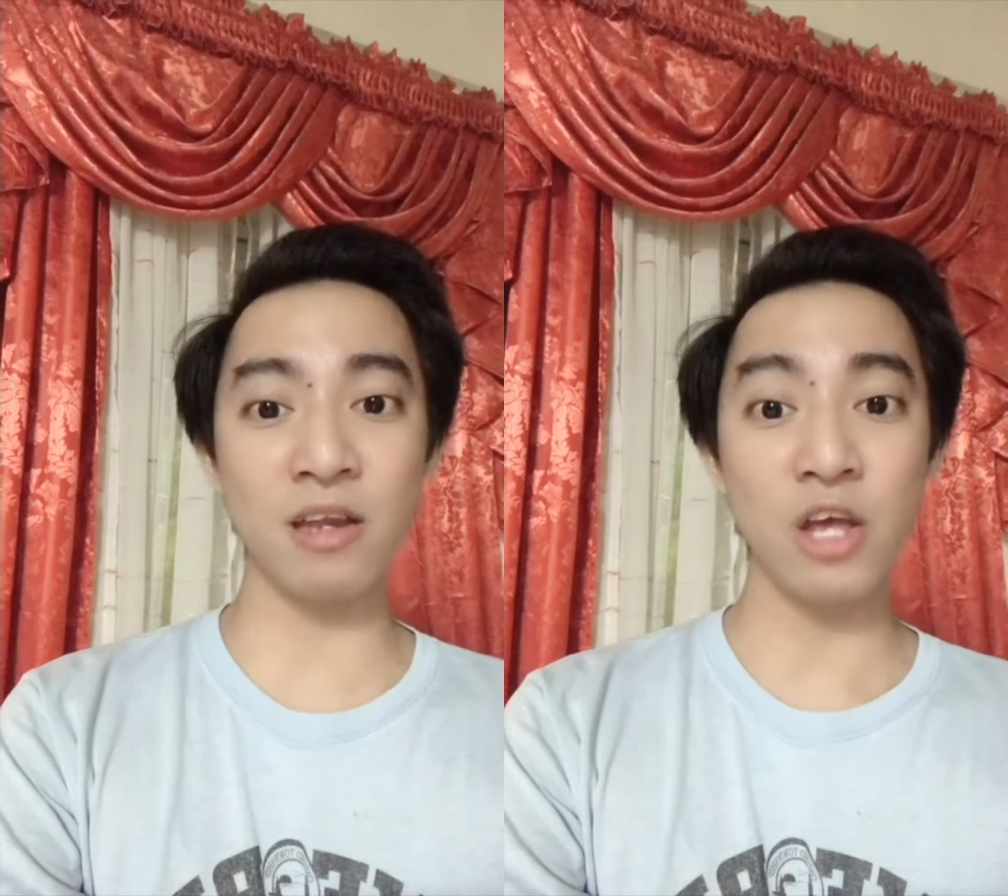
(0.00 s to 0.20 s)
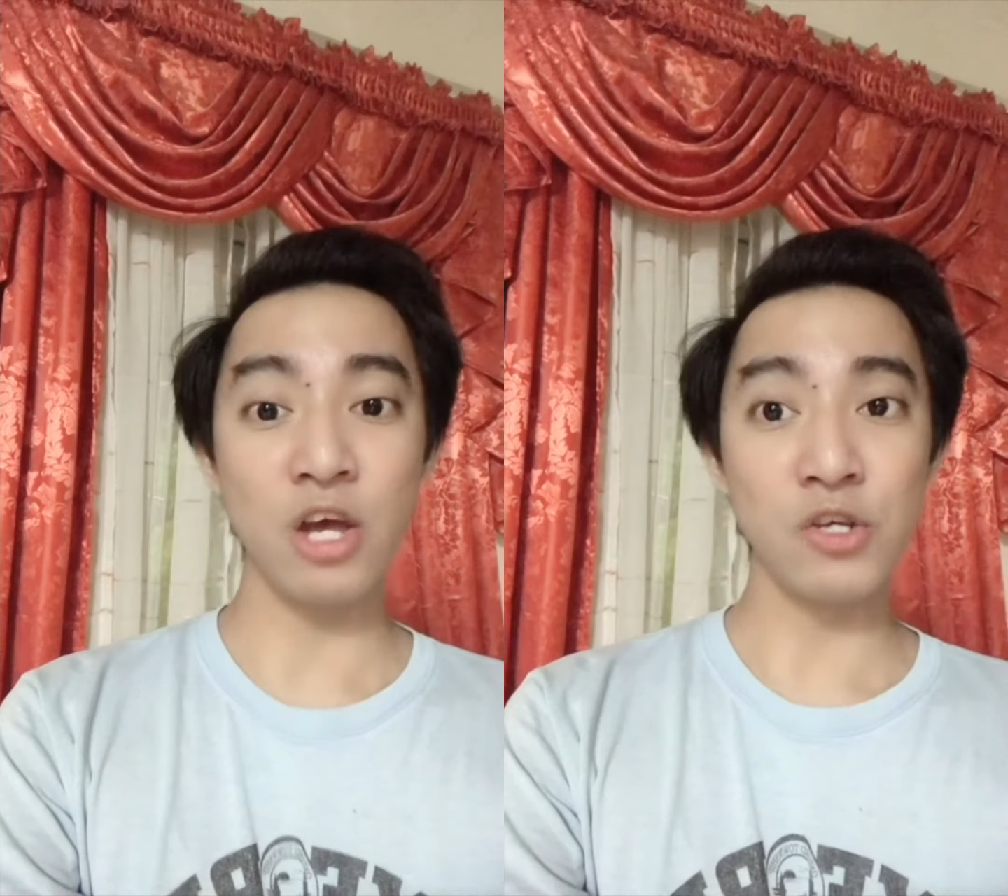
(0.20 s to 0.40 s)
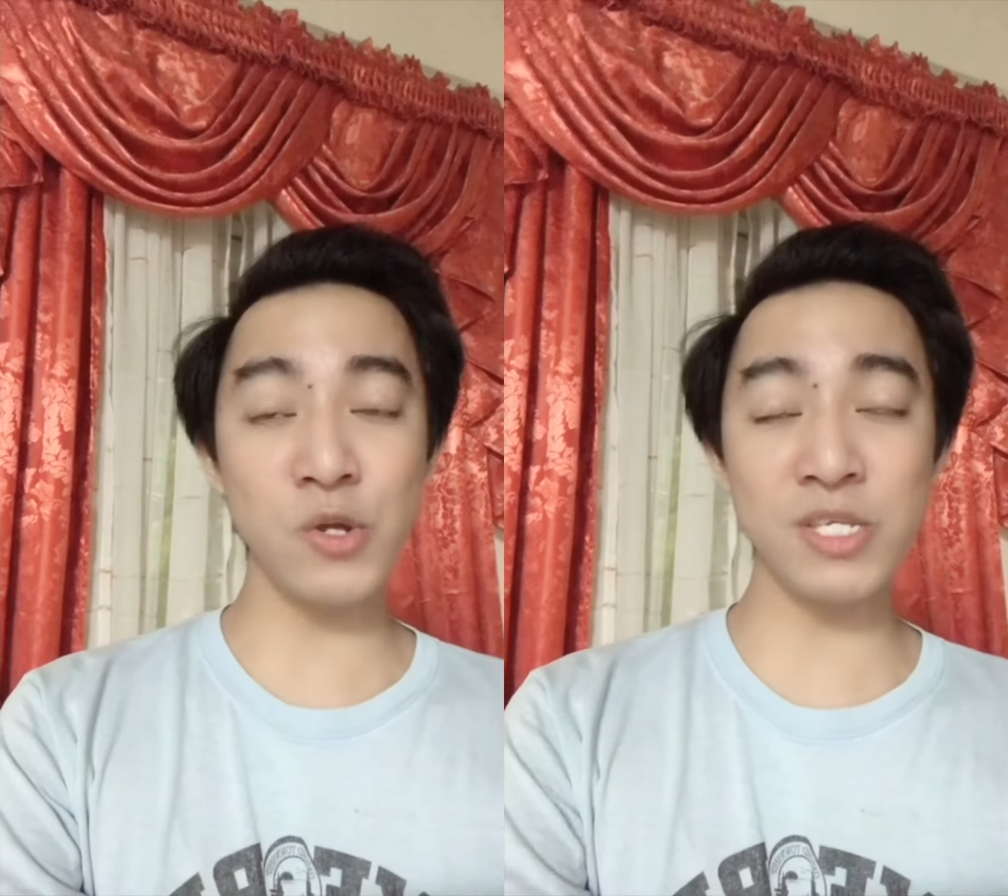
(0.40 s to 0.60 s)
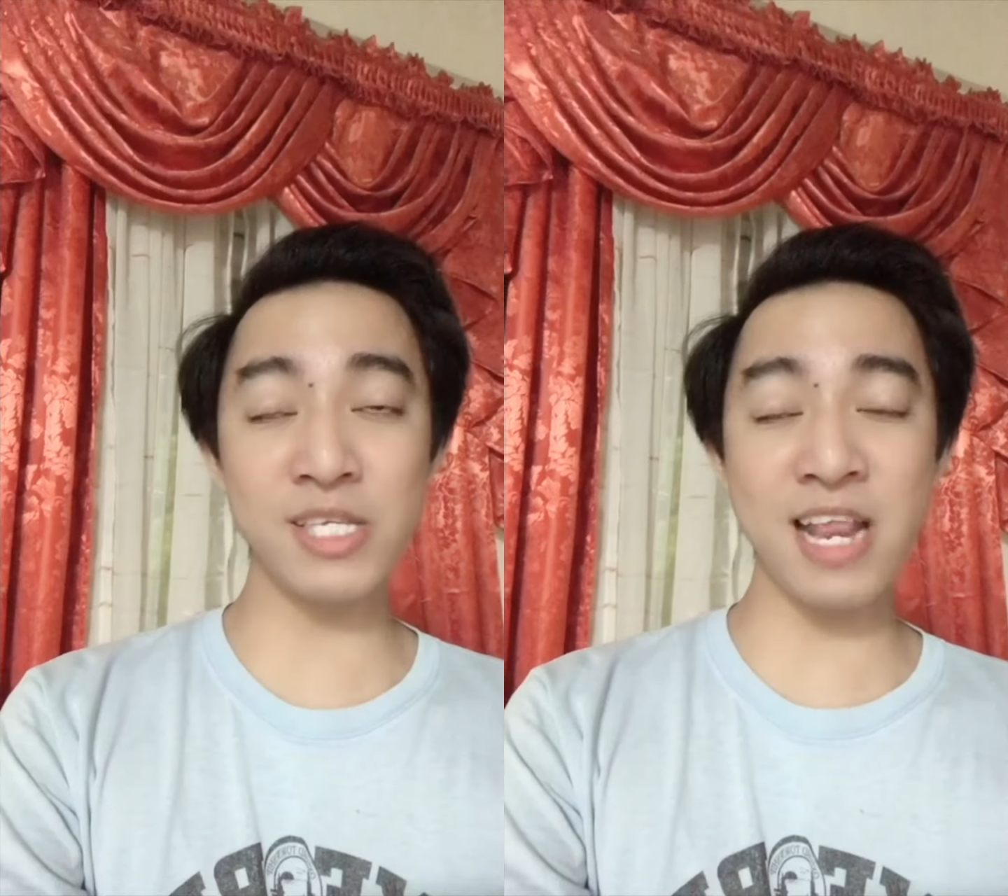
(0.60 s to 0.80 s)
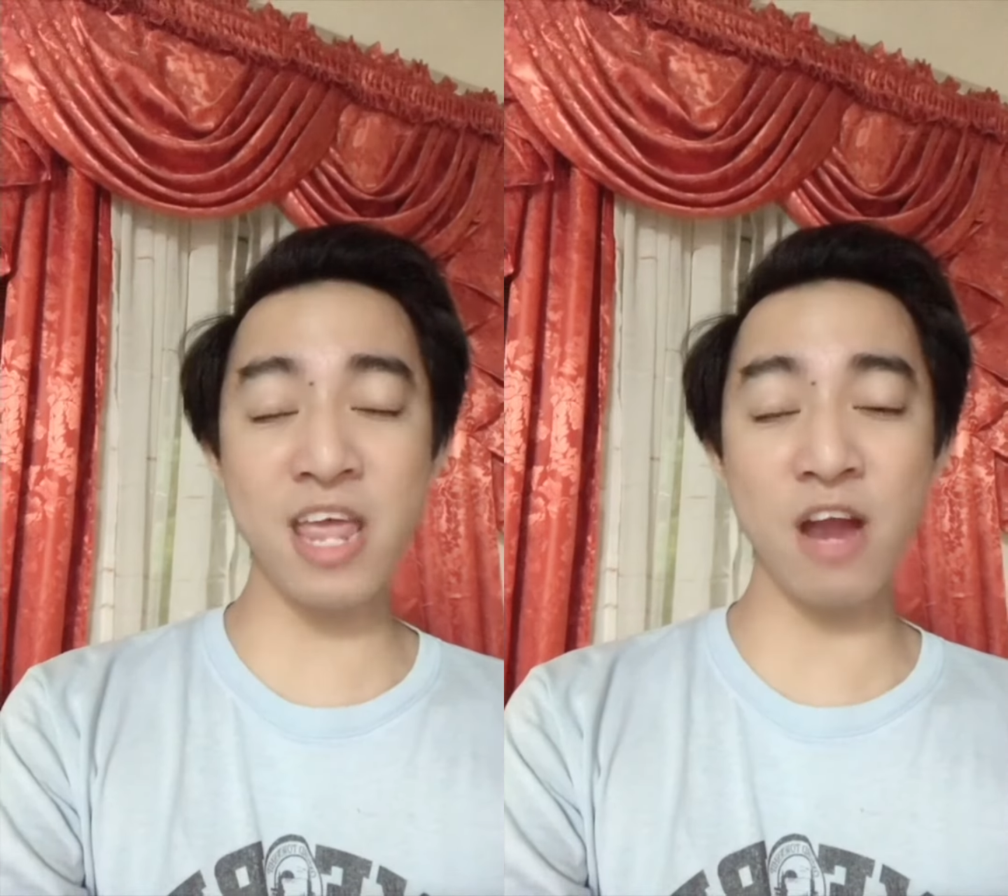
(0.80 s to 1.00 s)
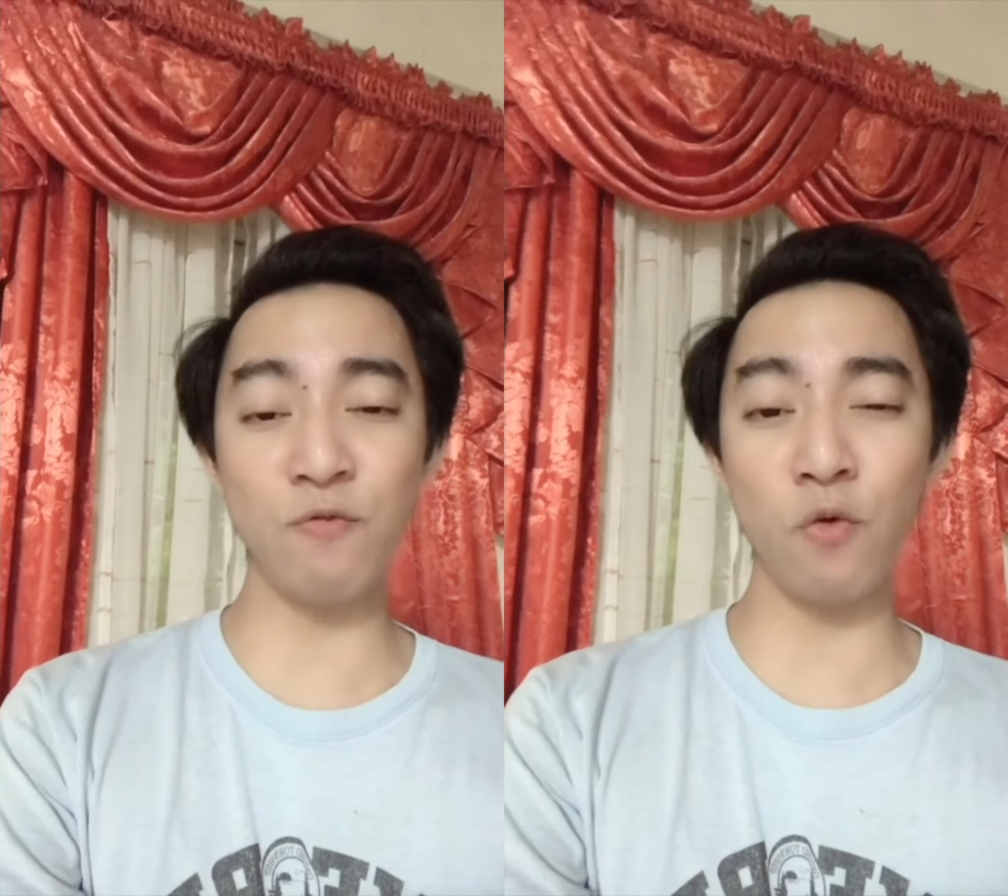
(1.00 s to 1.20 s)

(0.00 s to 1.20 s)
So you stay here, for